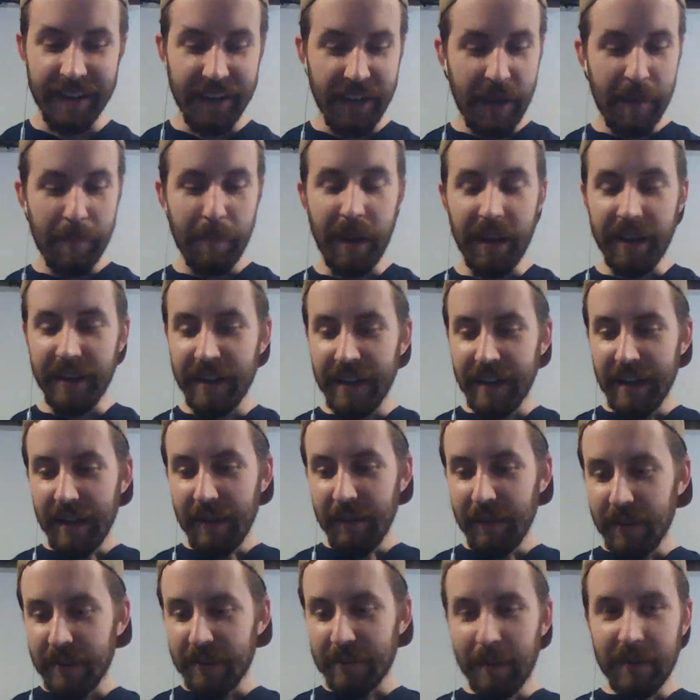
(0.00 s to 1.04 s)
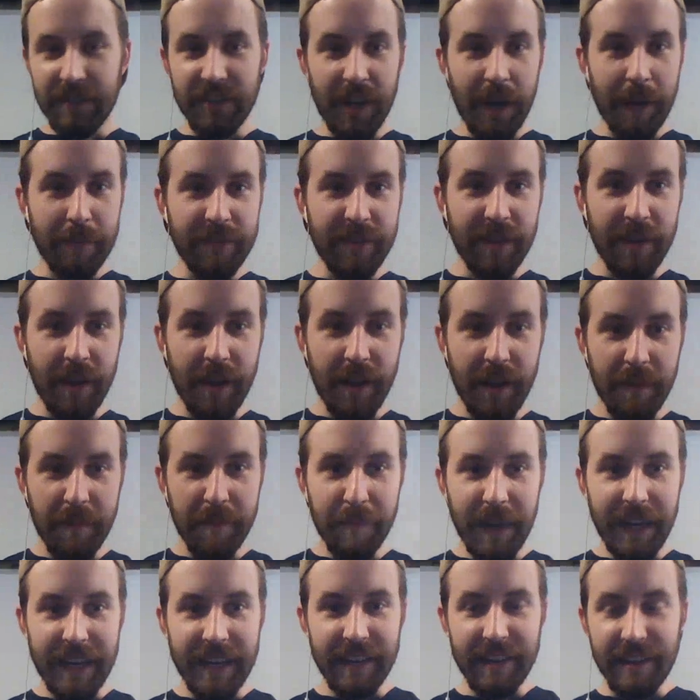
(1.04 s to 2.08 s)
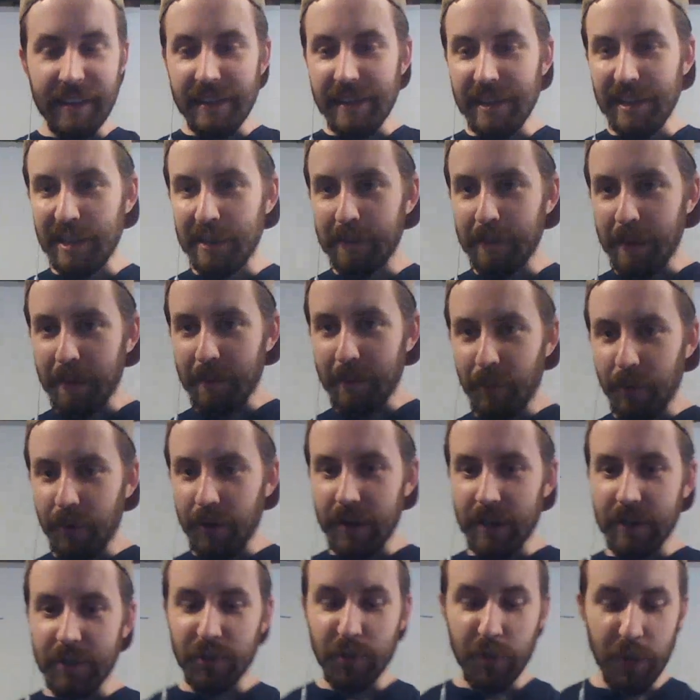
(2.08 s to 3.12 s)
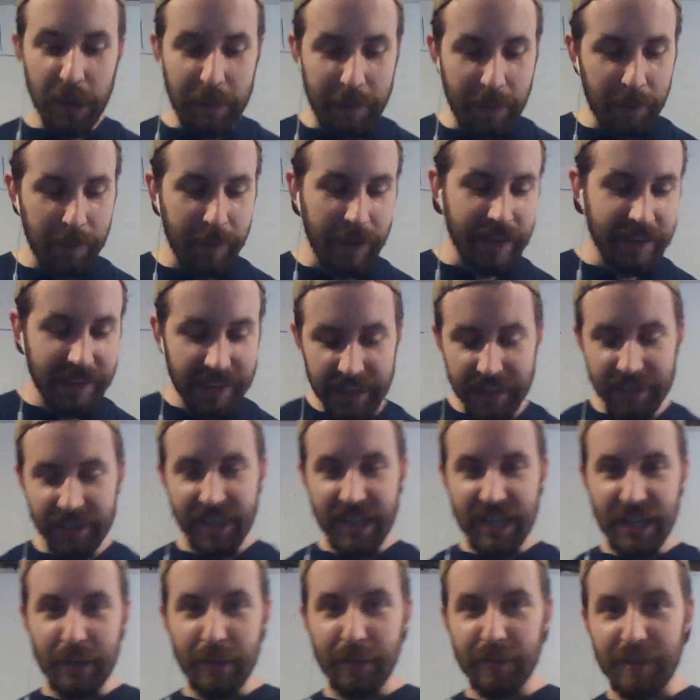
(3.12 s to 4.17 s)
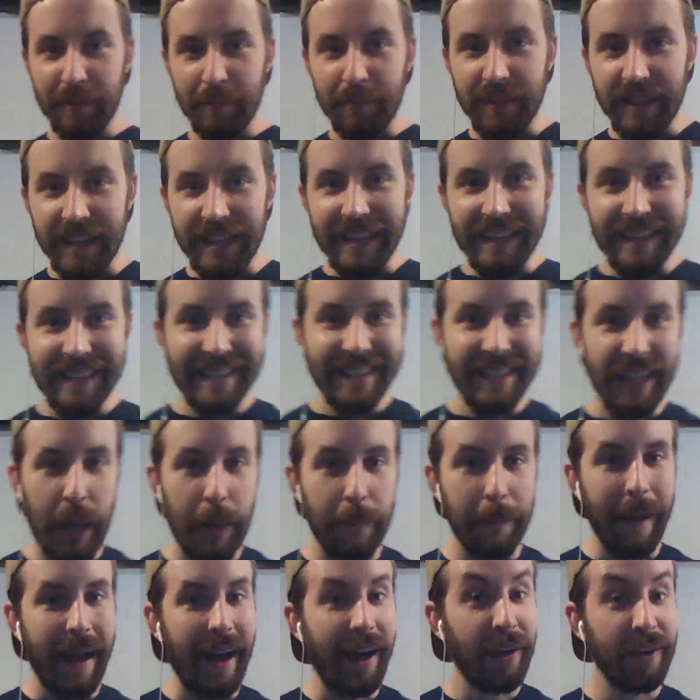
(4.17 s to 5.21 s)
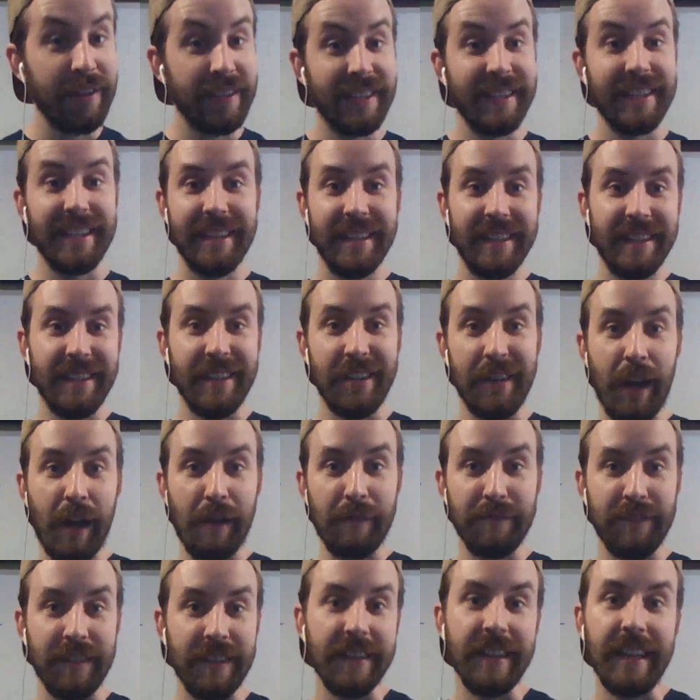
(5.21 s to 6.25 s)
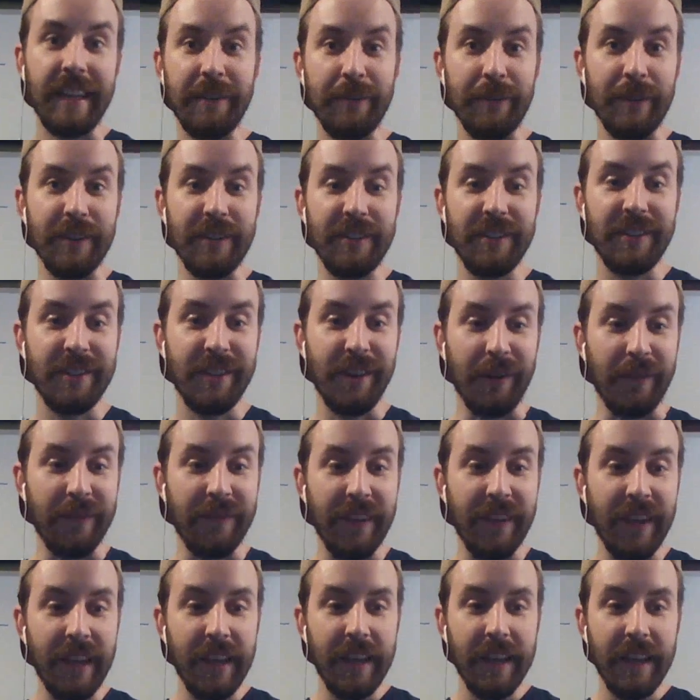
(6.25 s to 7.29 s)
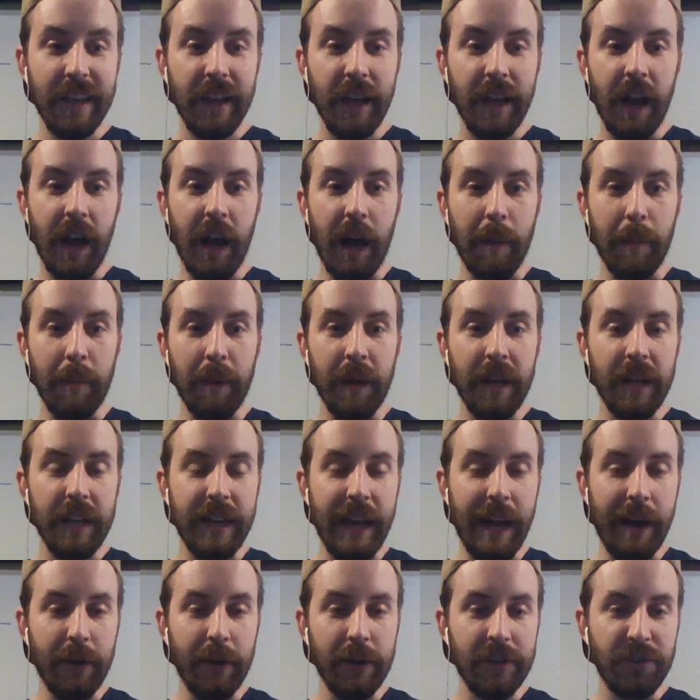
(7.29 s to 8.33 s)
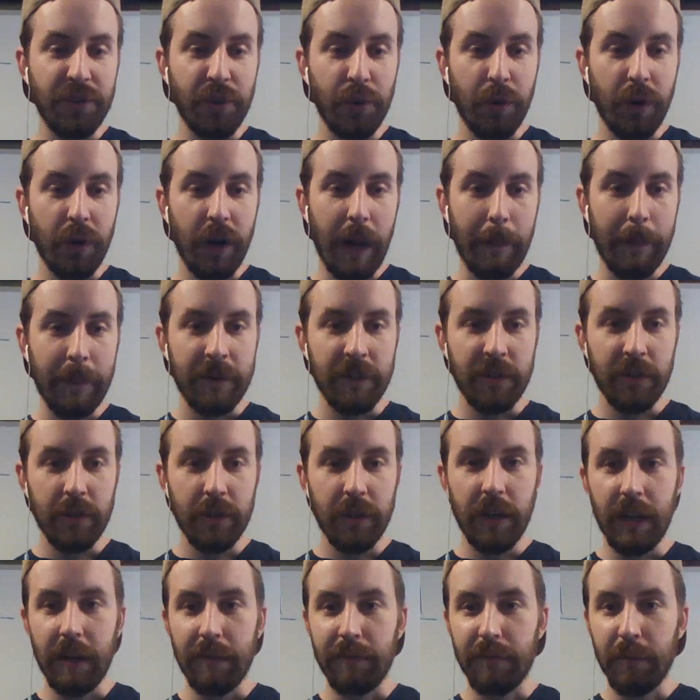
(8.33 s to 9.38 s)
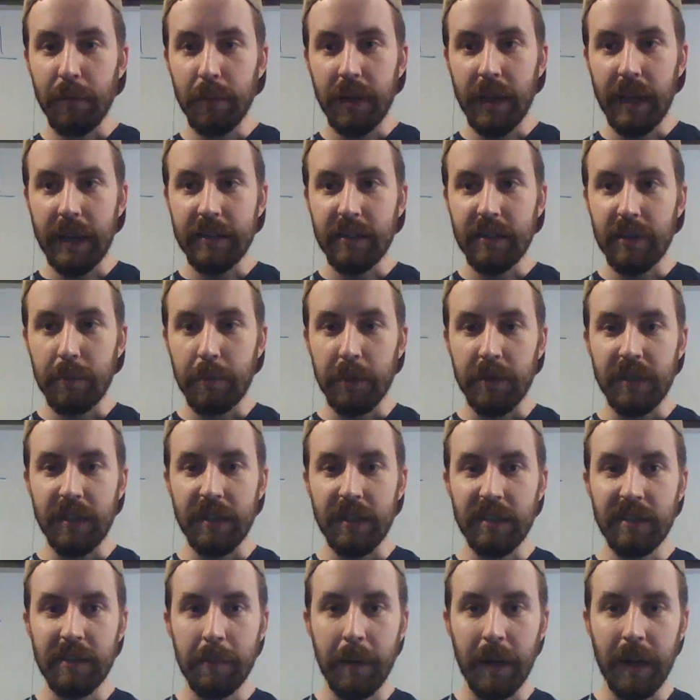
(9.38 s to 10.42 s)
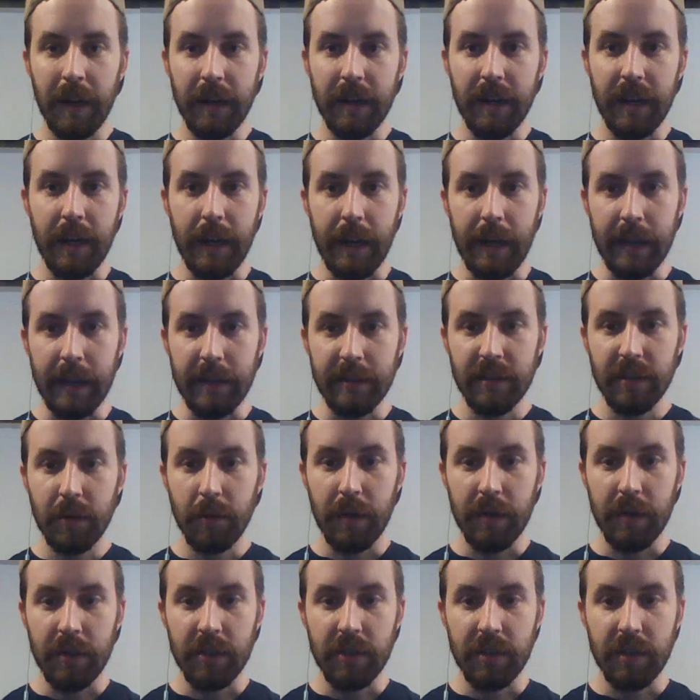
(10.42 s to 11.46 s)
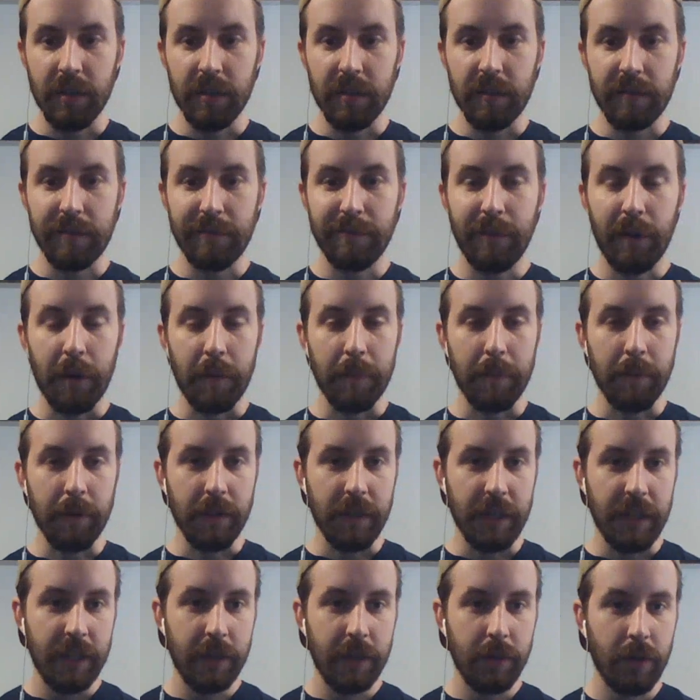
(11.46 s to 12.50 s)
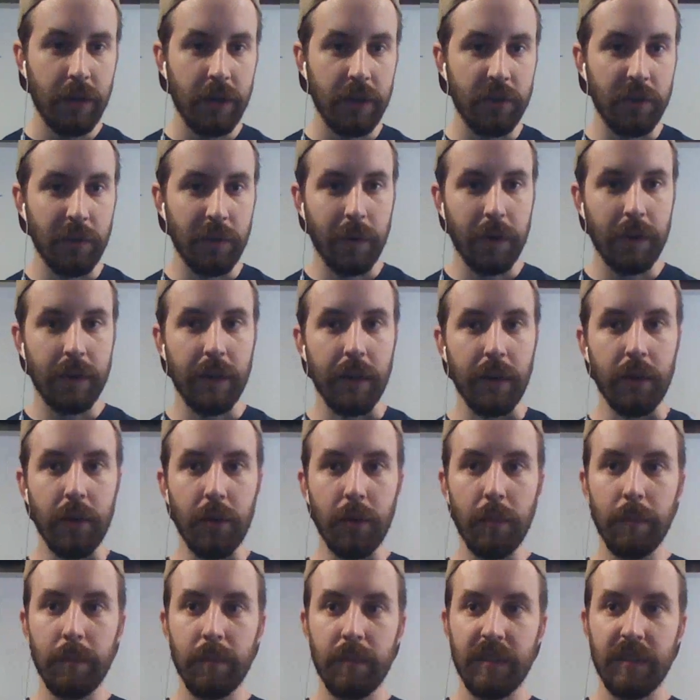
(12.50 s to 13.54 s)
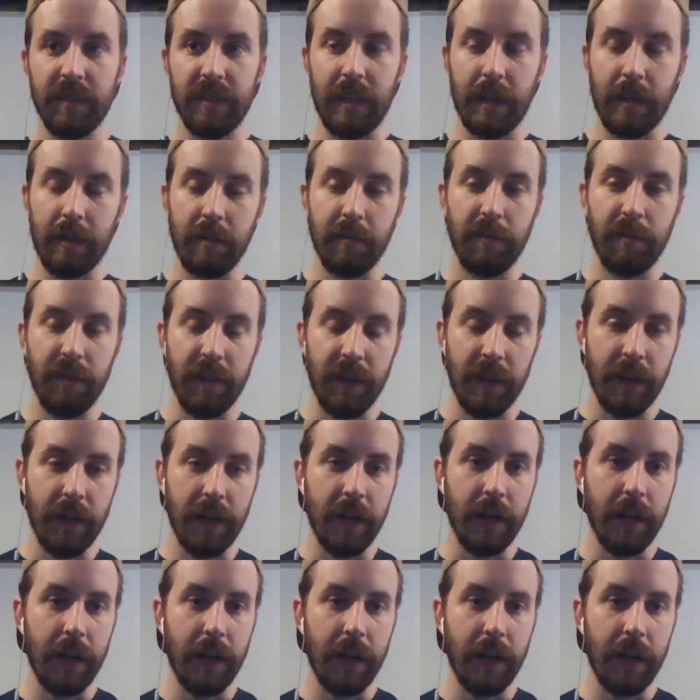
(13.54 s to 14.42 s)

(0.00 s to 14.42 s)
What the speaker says: But it's my job to make it a little bit more enjoyable by teaching you some things about the Natfi language. So now is your opportunity. If you would like to participate and ask questions verbally, you can join the Noonsing, the